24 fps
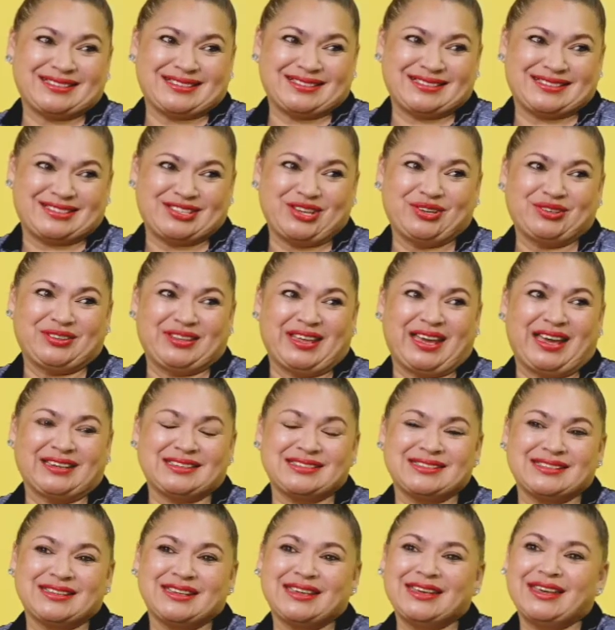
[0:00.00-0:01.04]
so
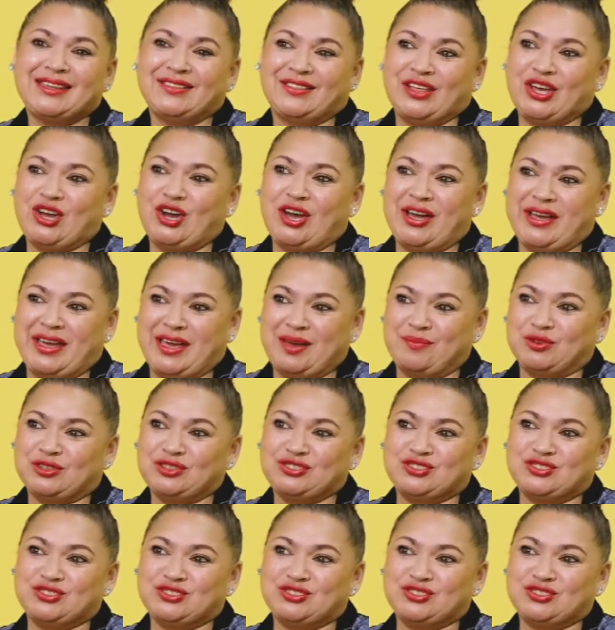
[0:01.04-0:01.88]
that they are able to